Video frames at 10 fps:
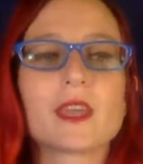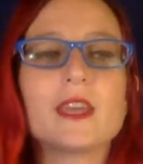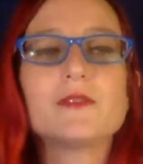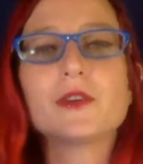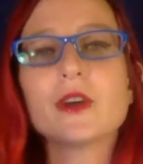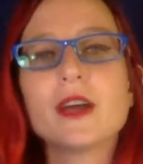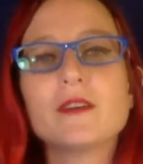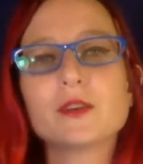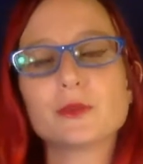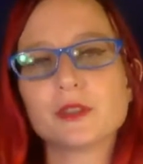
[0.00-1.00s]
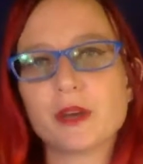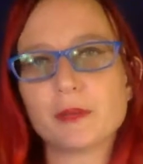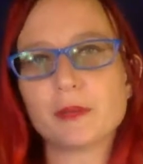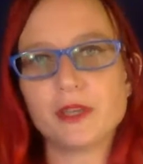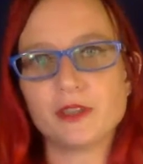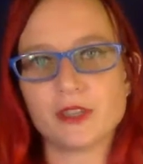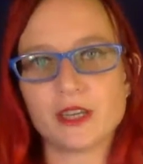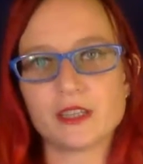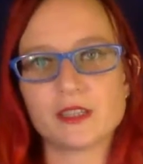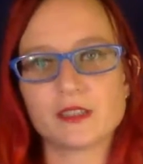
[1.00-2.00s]
If you're having a really bad
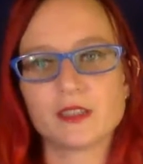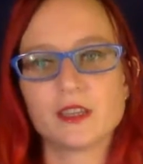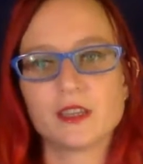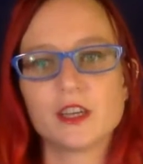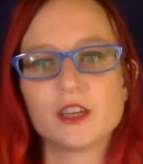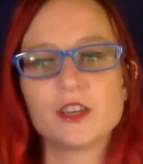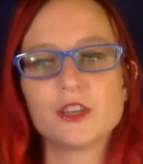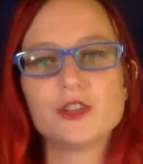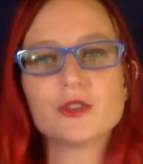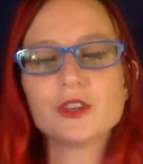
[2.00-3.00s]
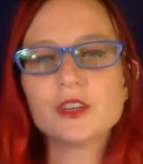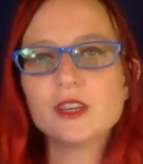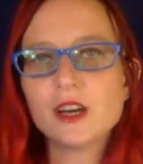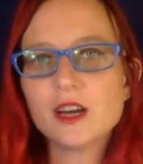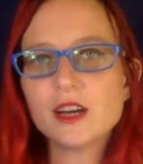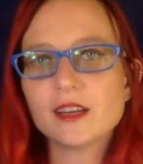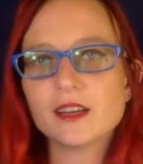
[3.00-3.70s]
period, you're not